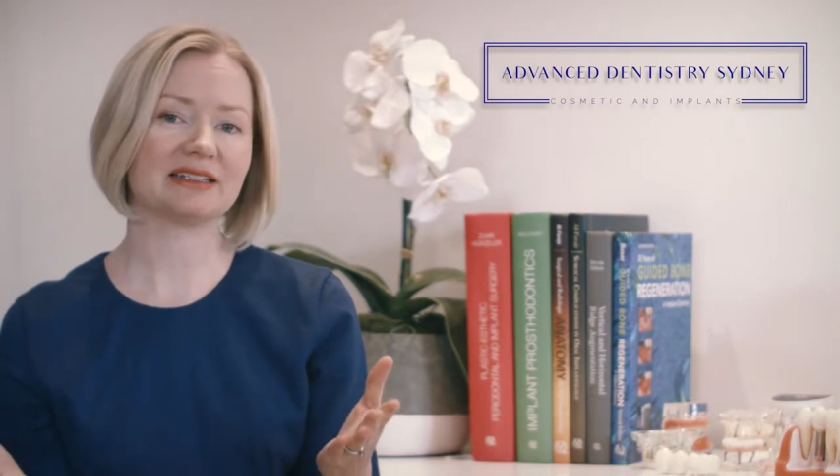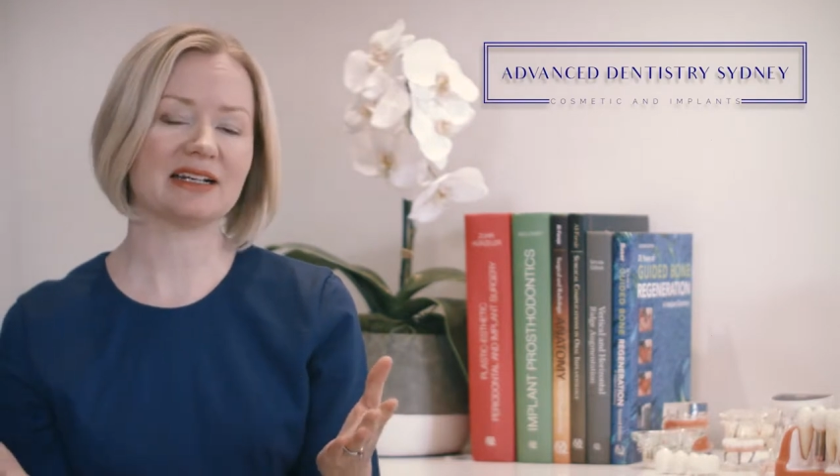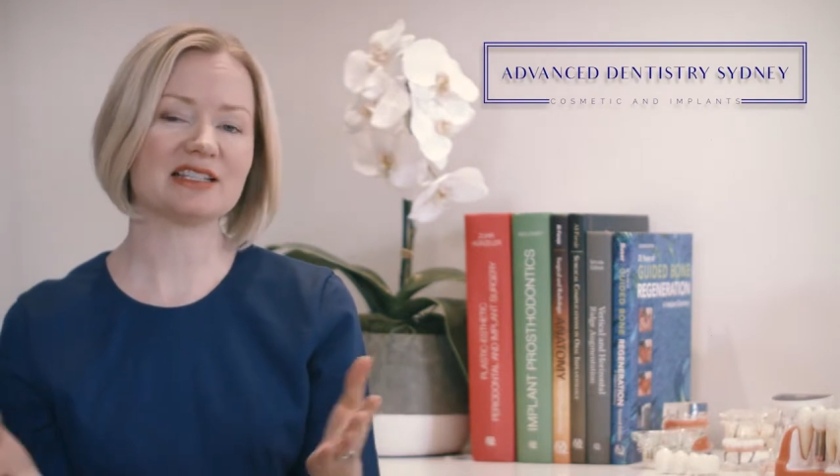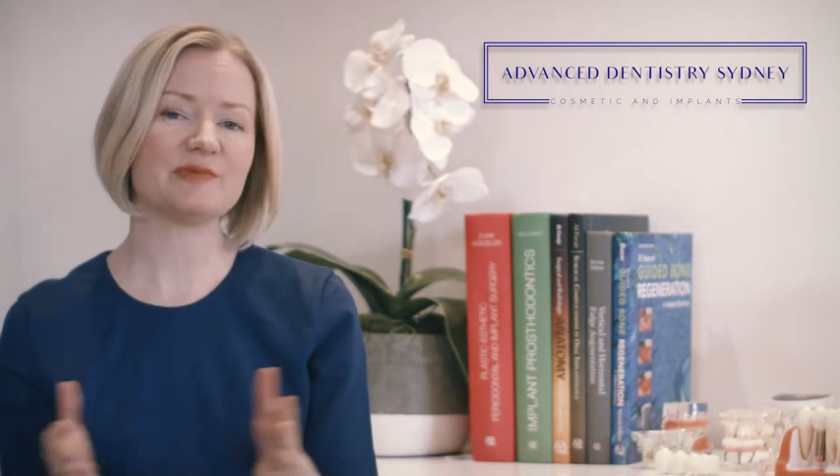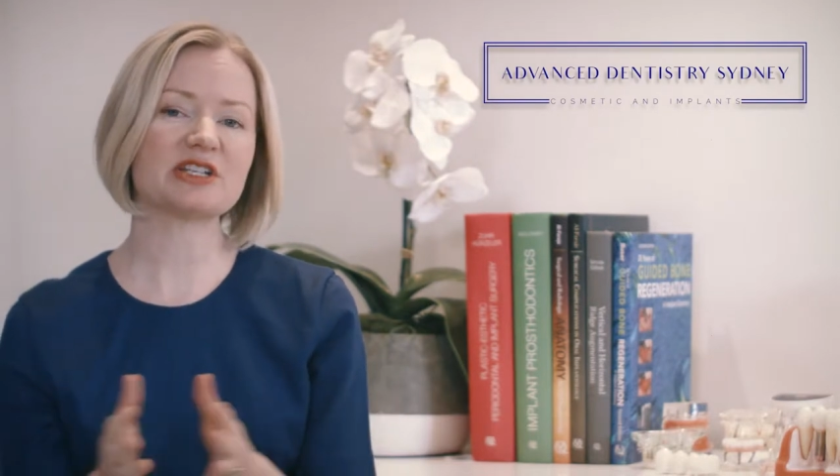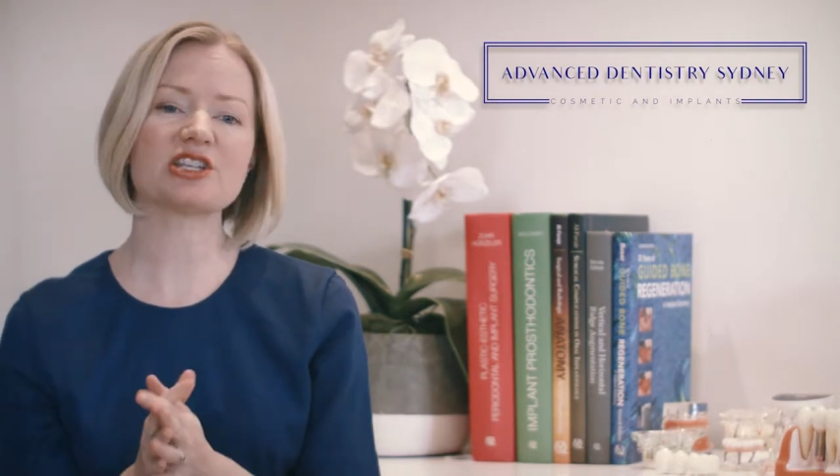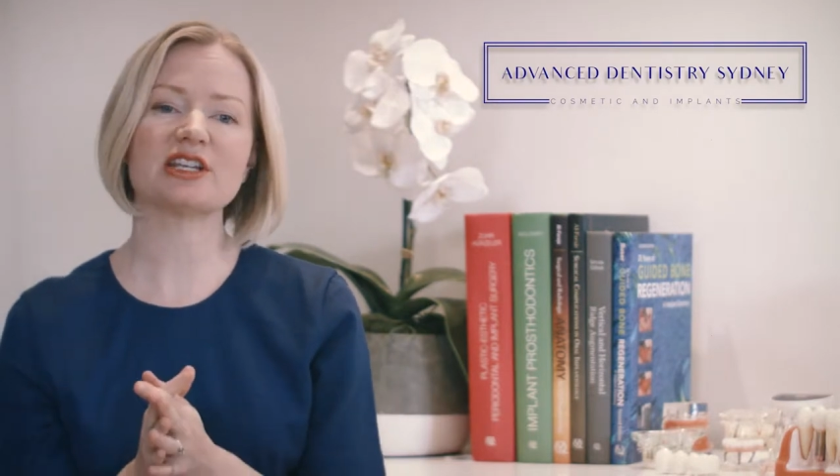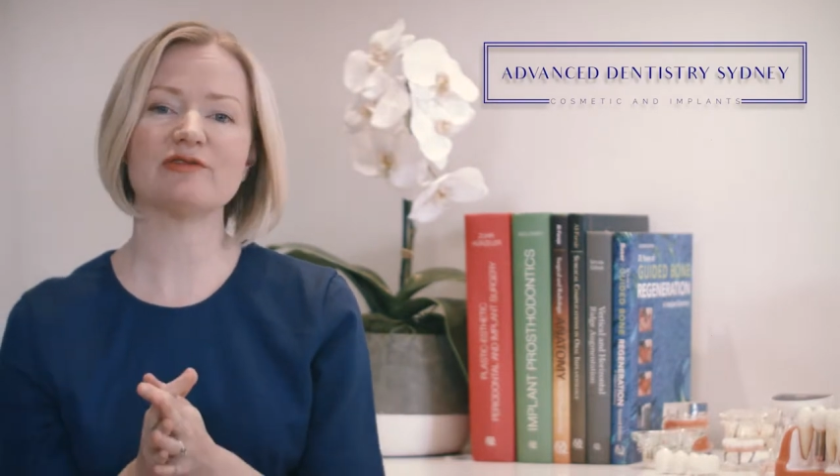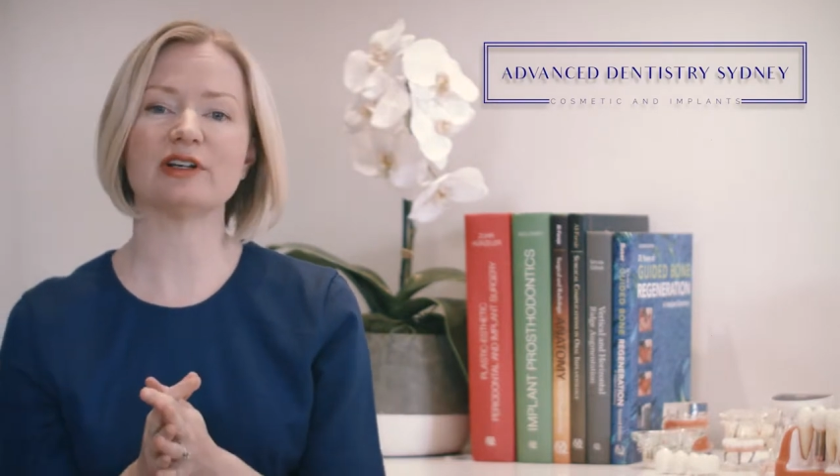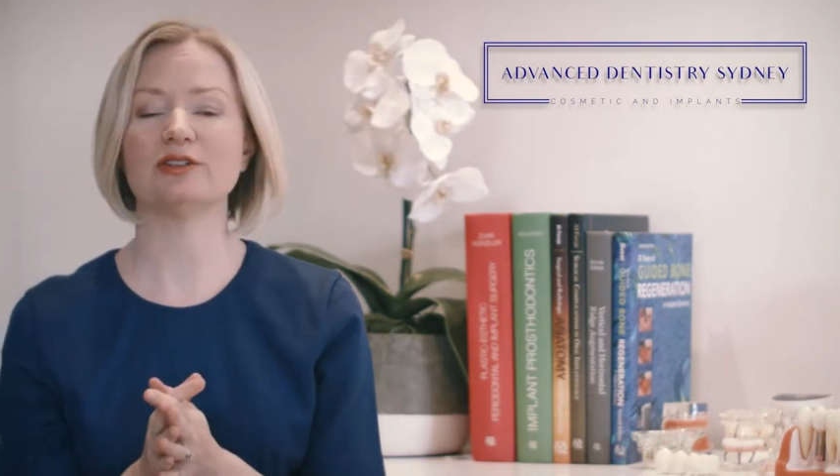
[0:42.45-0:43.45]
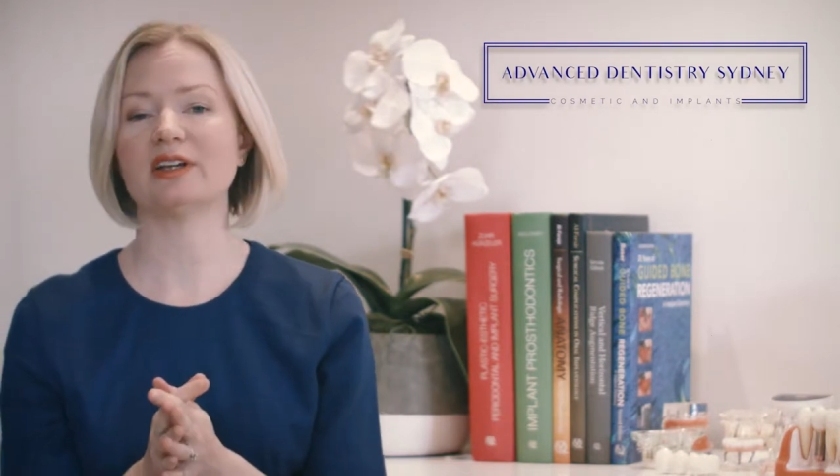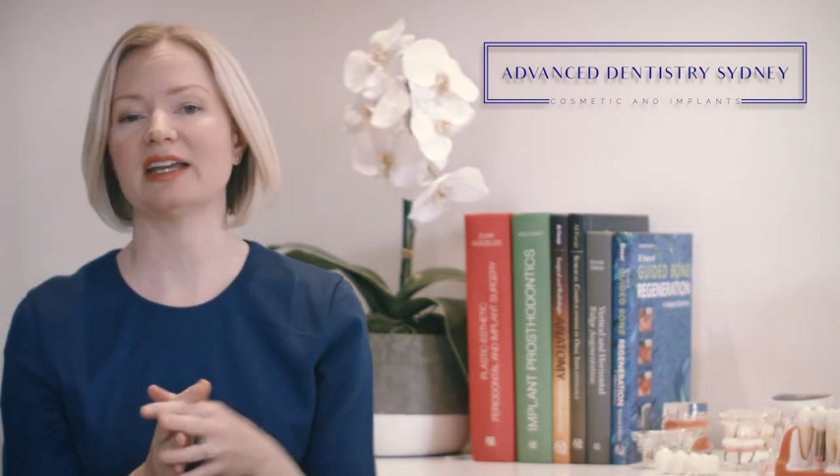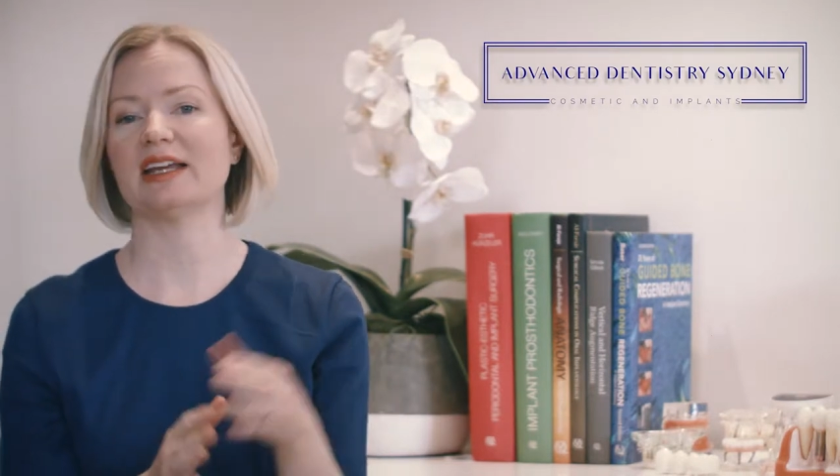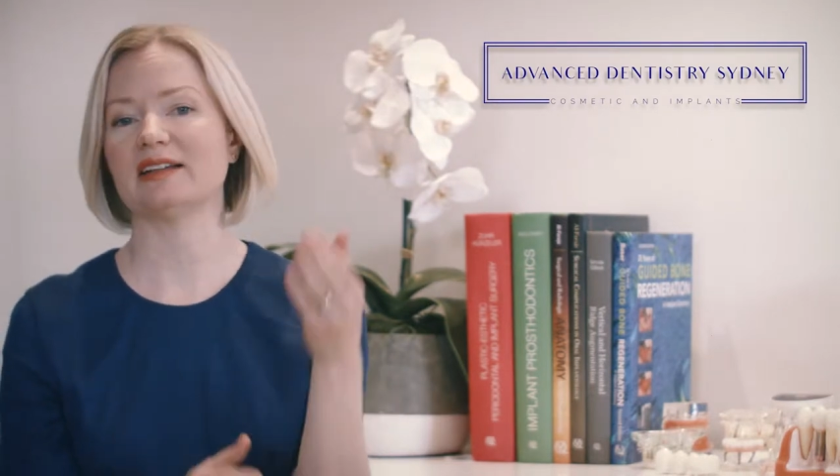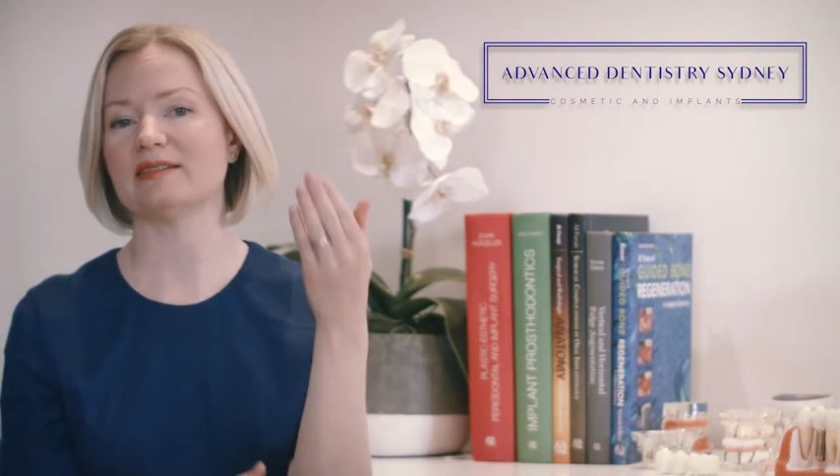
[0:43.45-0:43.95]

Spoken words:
especially if we're looking at